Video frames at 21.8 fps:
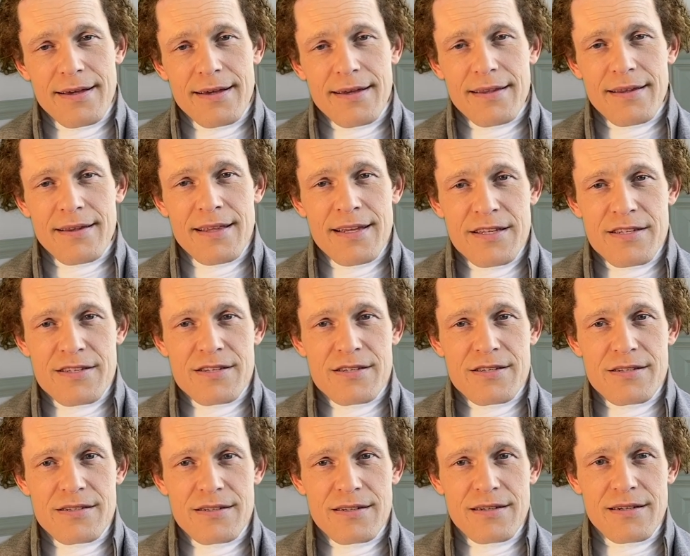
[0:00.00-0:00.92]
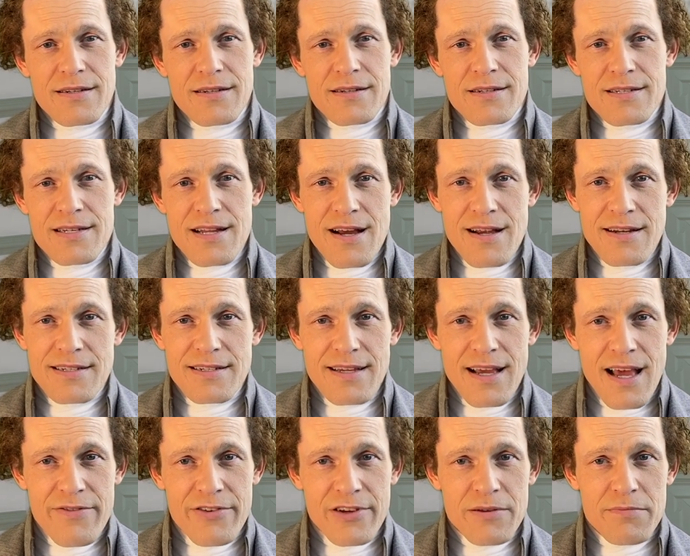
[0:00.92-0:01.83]
This not
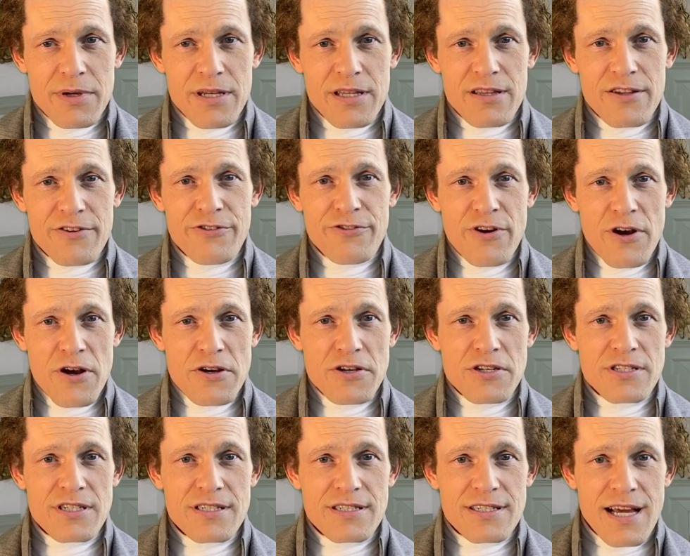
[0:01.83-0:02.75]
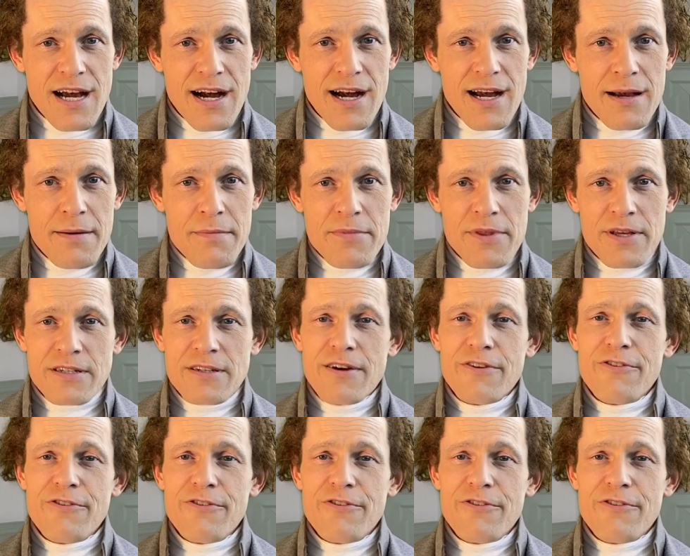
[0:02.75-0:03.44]
having been the first time that